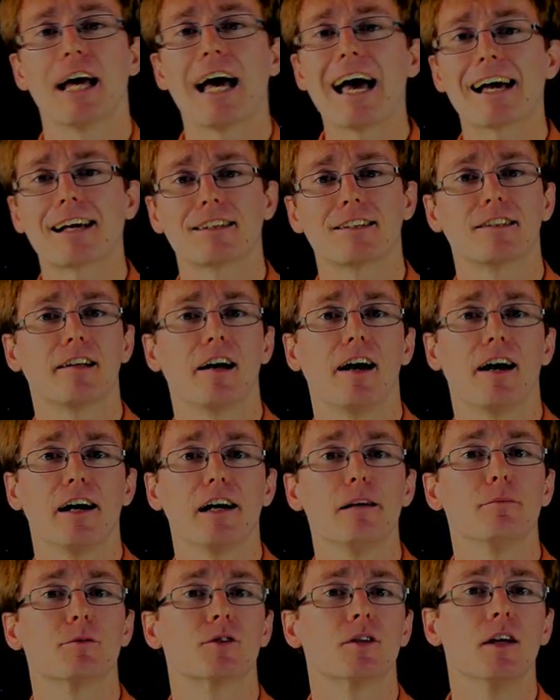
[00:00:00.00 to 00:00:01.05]
x
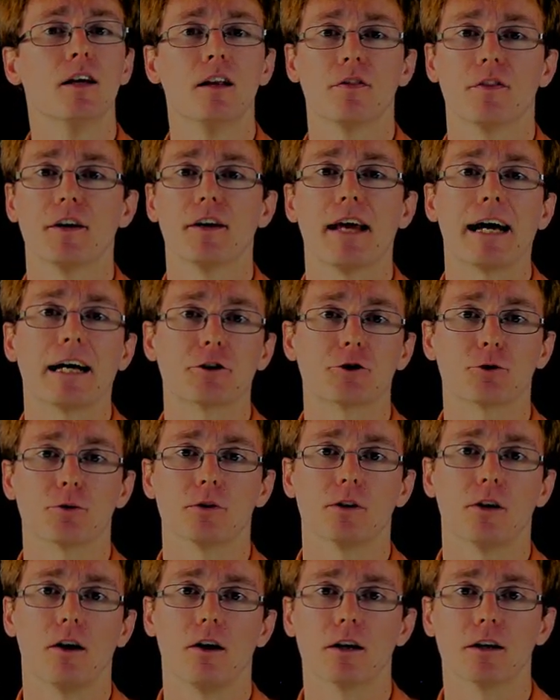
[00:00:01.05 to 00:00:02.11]
times the natural
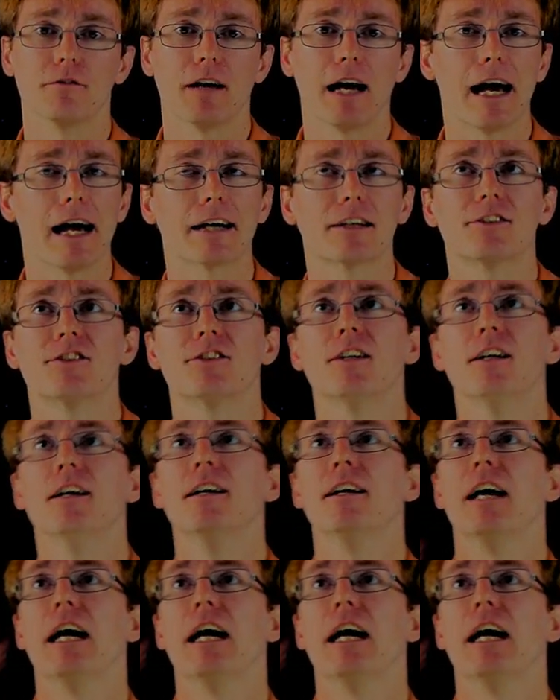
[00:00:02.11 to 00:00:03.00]
log of x.